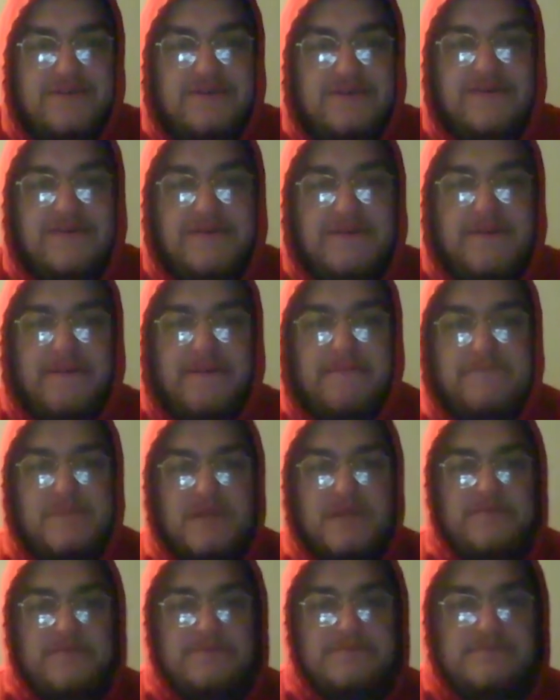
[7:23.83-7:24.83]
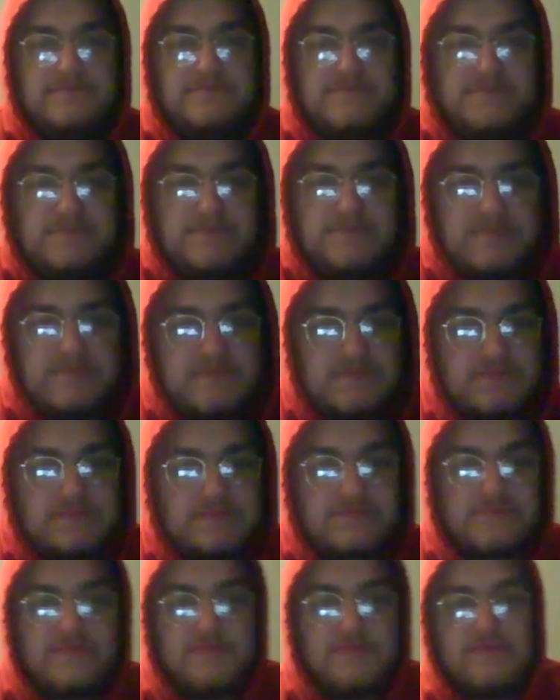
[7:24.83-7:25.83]
Yeah, I mean, we kind of glazed over
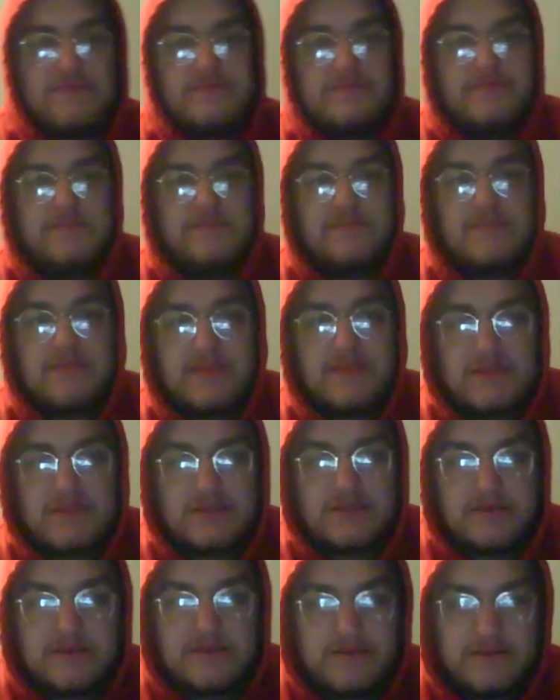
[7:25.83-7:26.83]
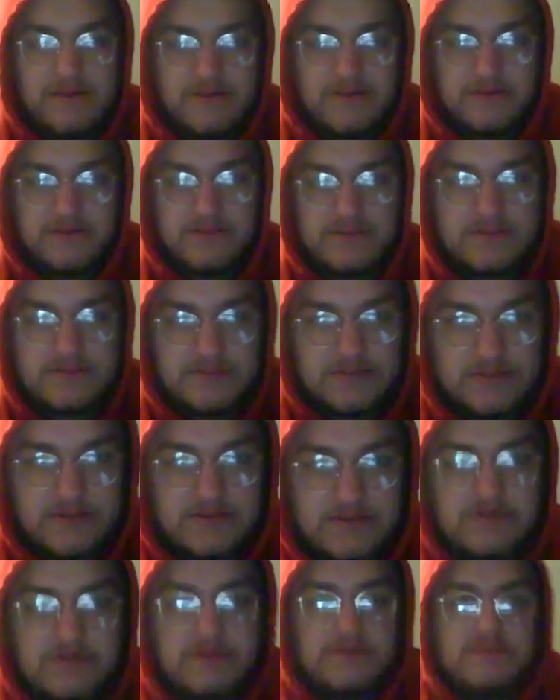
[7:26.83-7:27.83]
that. Cutter, 1
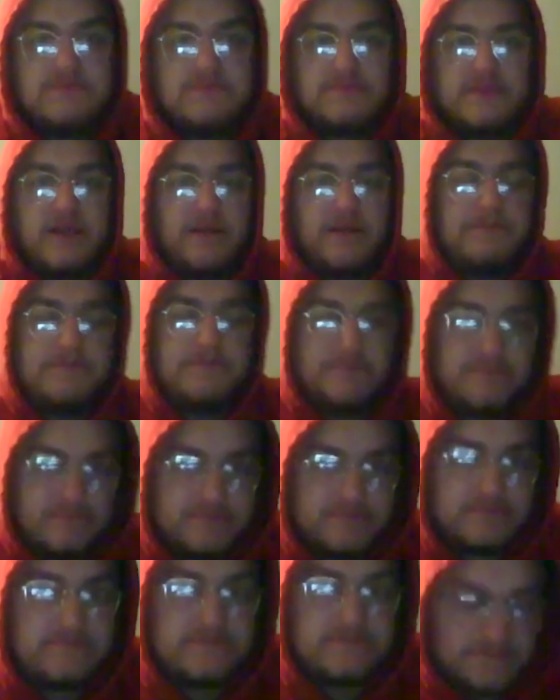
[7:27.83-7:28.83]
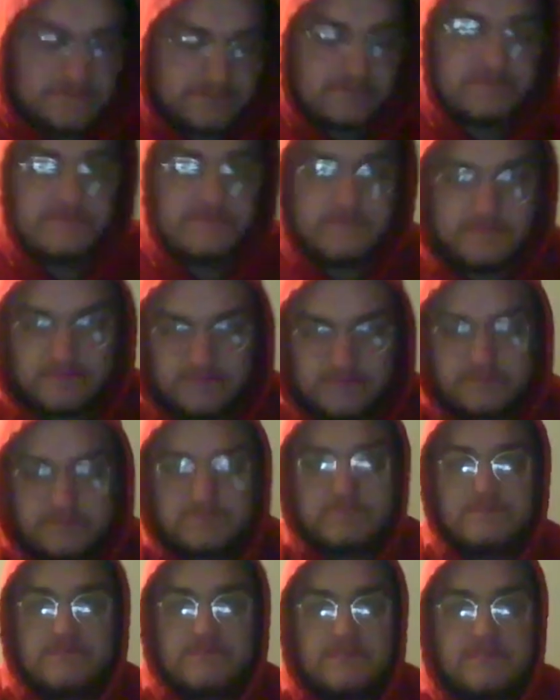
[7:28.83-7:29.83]
run get ball, just
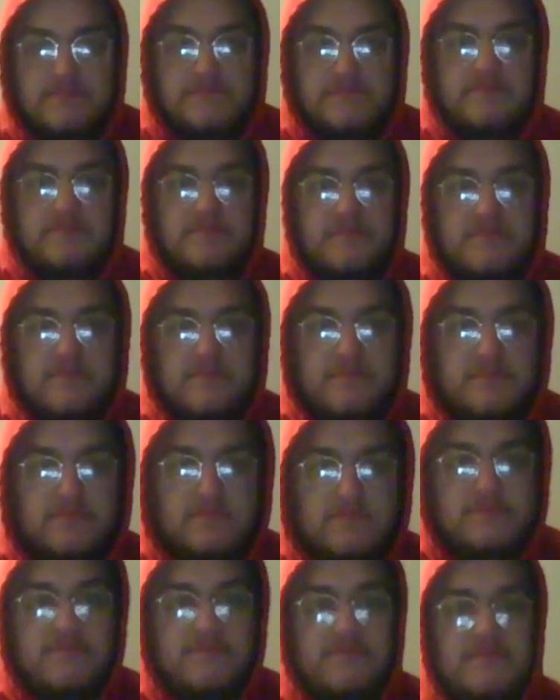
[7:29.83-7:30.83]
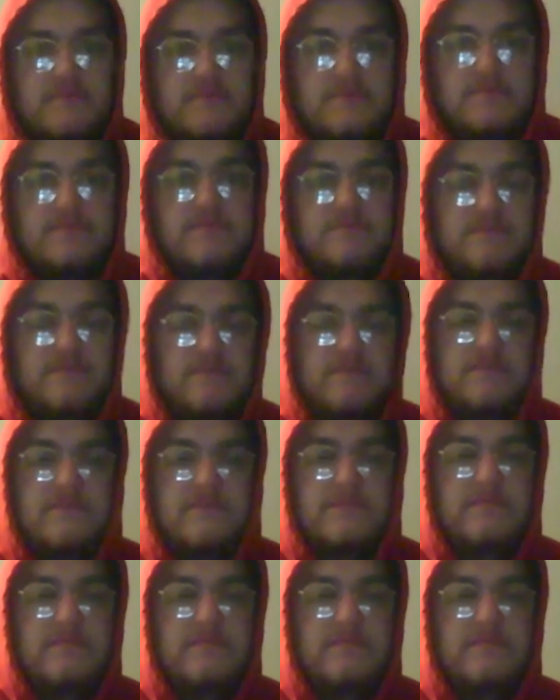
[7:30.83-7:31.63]
absolutely masterclass from Cutter Crawford.